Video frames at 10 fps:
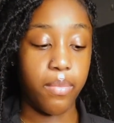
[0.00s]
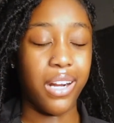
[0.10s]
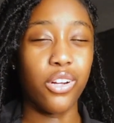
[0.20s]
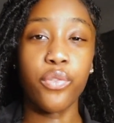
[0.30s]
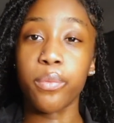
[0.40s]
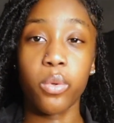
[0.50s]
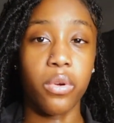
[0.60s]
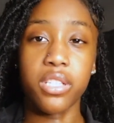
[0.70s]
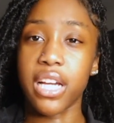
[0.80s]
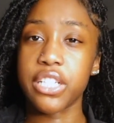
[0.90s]
but I don't know if I'm gonna
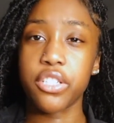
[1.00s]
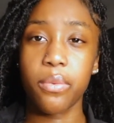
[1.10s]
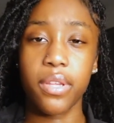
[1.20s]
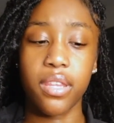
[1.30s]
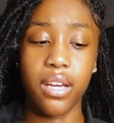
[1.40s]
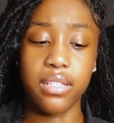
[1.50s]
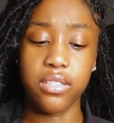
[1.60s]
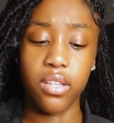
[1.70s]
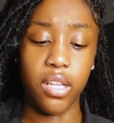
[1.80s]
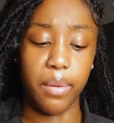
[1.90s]
wear a tight shirt with it because it's
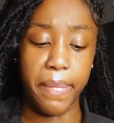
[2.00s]
gonna look